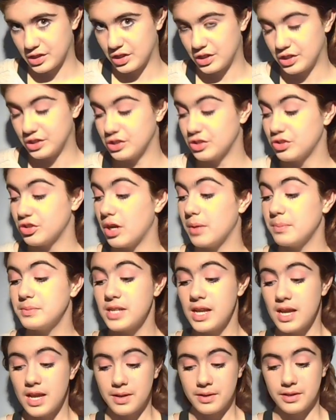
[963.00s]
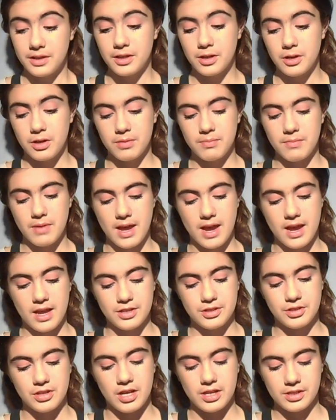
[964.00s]
curl I just dropped. I'm going to go in my
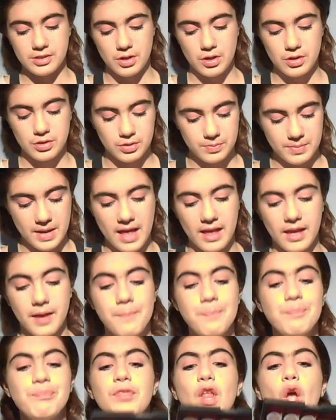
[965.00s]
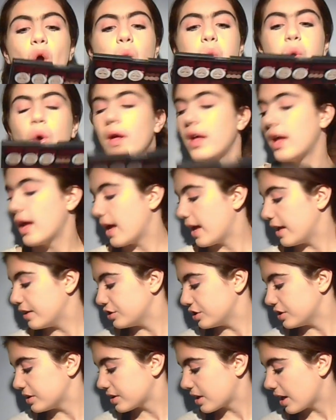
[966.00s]
Australis contour palette and
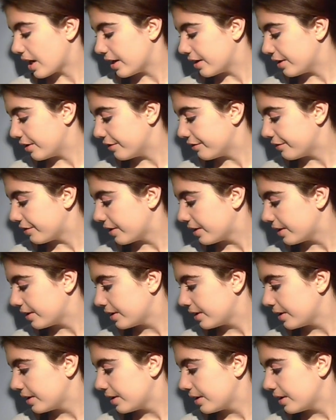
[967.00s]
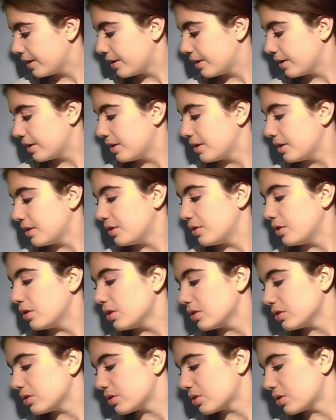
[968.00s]
just kind of,
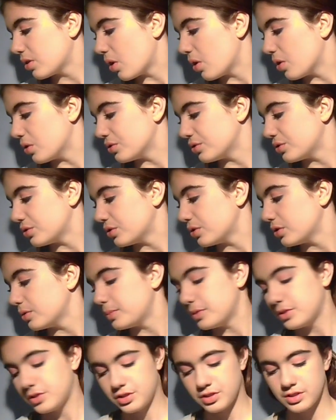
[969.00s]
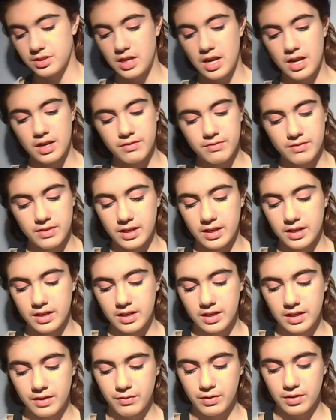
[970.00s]
not contour, but just kind of
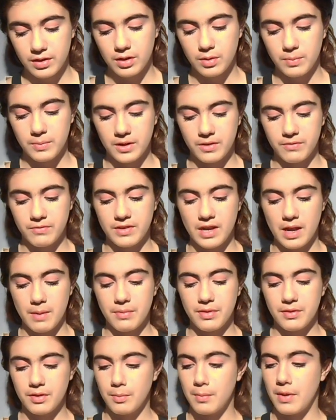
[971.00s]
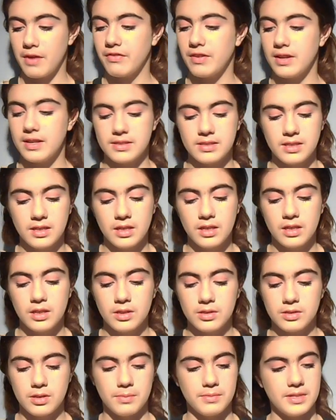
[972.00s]
like give a little bit of depth to my face.
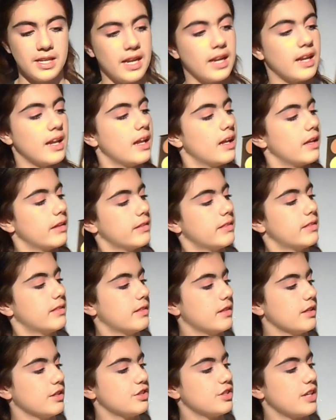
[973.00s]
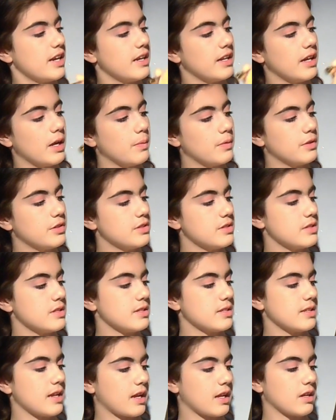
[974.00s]
So I'm taking this shade here, which is
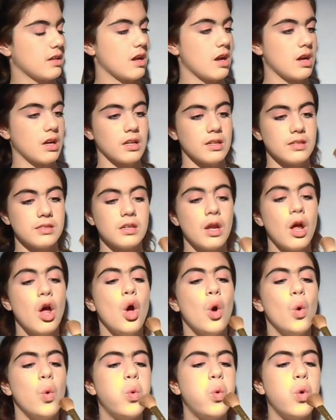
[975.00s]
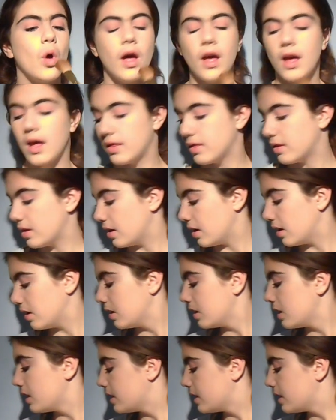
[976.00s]
the second darkest, and the